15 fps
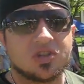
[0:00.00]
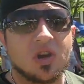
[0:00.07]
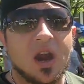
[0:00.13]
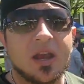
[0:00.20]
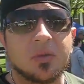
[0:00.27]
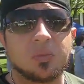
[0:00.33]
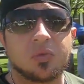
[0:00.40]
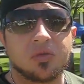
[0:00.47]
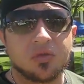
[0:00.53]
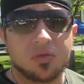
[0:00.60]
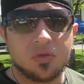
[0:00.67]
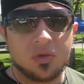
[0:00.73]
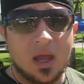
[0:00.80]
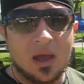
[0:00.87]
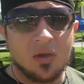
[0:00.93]
and
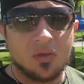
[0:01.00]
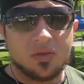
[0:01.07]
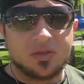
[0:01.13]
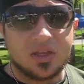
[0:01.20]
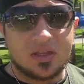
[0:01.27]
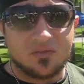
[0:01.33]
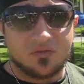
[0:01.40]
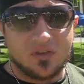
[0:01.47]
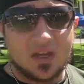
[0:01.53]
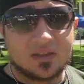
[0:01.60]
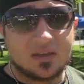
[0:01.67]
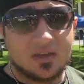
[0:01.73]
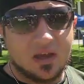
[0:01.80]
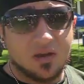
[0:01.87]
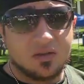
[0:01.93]
prune out the
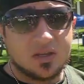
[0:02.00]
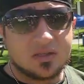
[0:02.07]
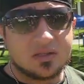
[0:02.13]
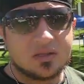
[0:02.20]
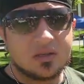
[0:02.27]
infected areas.